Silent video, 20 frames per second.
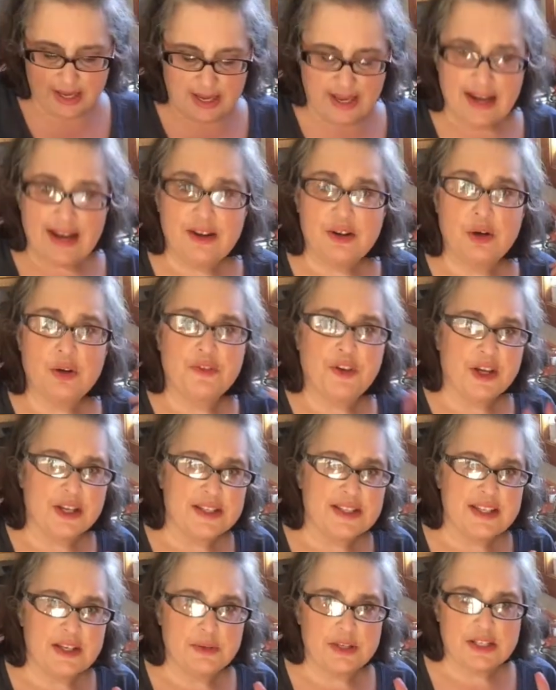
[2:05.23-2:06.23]
I don't know if you can
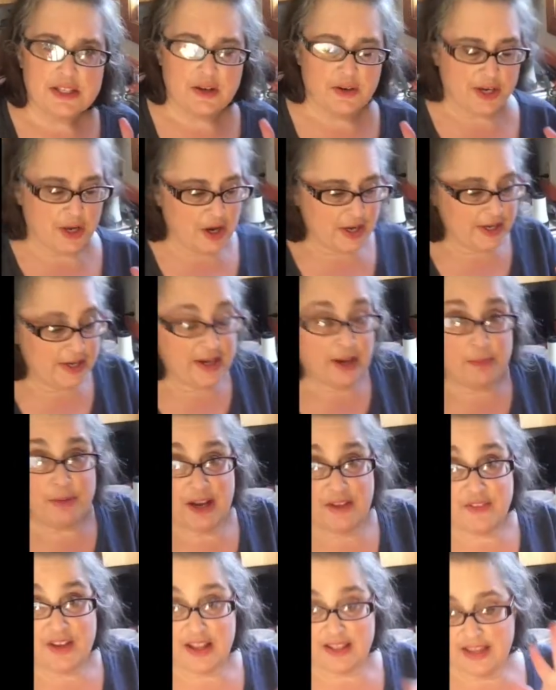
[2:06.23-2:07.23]
see what's going on in here, but
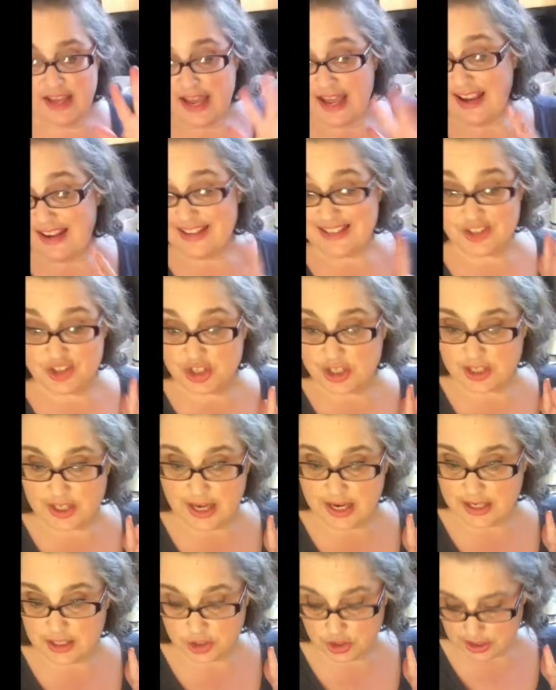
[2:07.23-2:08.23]
I've got that, and it's just
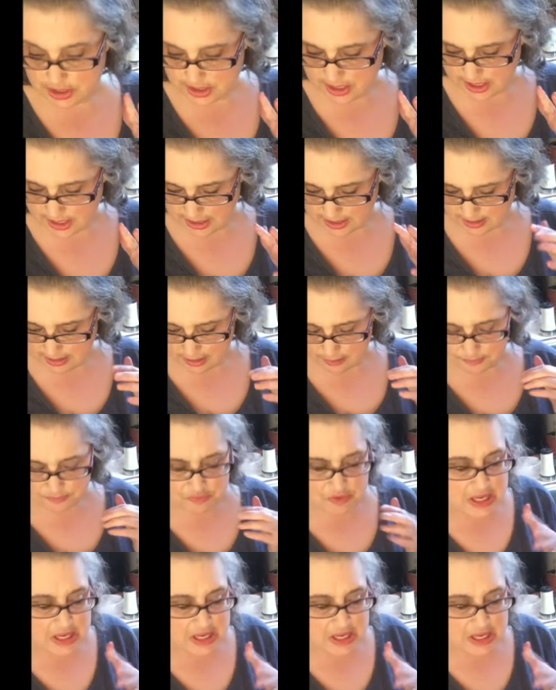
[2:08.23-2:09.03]
kind of sauteing in there.